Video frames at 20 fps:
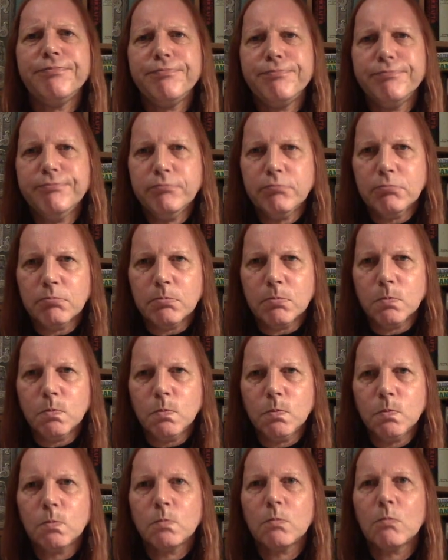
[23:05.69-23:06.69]
hmm,
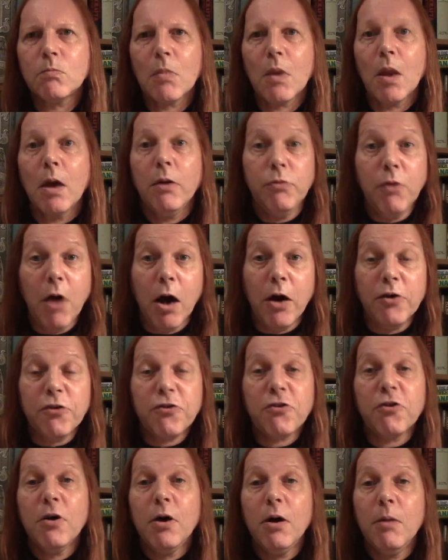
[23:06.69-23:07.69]

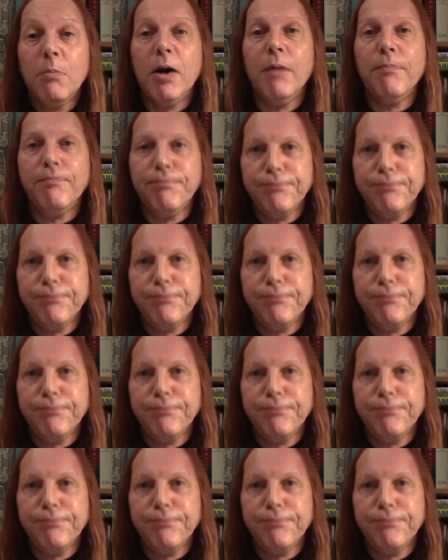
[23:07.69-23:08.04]
nice, but